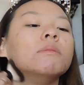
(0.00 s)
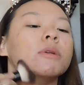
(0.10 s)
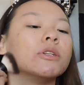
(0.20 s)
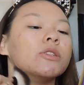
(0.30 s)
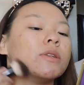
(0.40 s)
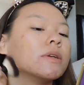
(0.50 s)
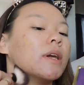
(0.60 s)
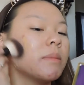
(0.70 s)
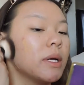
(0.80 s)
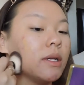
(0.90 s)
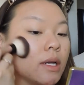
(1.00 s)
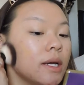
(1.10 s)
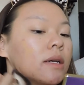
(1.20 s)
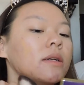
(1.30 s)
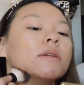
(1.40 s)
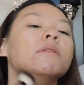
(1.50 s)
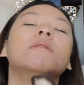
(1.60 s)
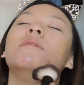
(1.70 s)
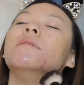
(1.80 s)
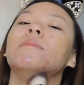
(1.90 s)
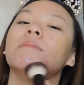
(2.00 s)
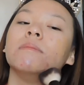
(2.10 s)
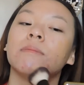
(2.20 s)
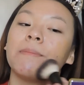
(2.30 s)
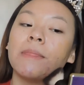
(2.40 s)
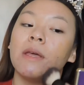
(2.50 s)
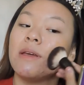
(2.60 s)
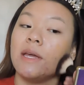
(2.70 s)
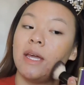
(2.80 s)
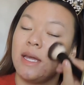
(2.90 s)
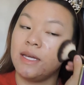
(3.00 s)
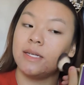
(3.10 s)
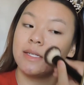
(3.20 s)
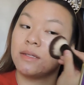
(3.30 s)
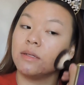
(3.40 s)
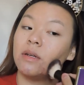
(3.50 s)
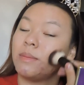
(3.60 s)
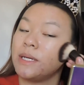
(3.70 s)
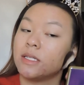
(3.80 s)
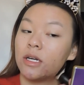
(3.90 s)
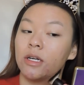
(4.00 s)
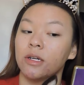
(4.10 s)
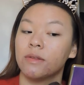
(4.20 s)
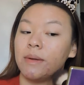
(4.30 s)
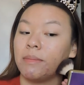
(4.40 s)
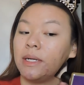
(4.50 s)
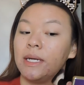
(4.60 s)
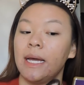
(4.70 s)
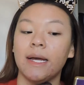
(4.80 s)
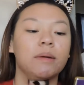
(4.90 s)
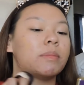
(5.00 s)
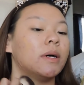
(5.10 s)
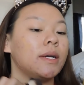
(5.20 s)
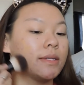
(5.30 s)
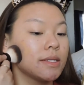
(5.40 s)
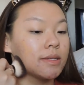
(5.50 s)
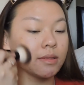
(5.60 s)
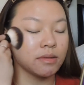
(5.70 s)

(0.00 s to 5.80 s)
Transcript: Make sure I get my neck. It is a little bit darker than my neck, but